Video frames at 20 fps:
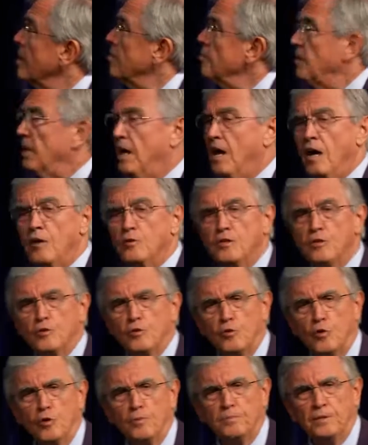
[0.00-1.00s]
But how did
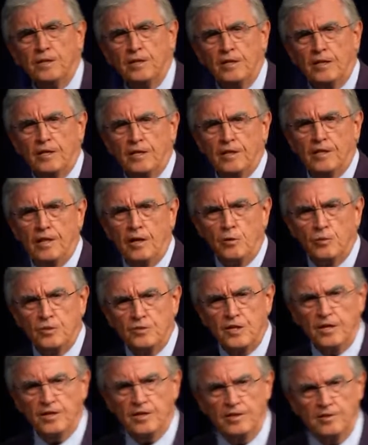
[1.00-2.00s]
it all begin? And now we'll
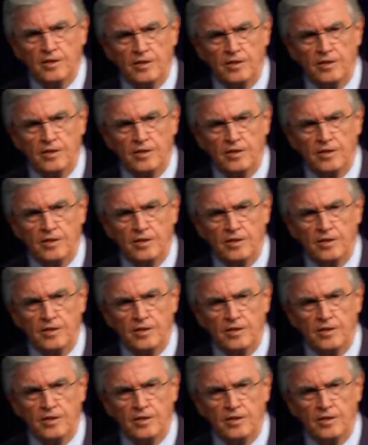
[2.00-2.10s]
take a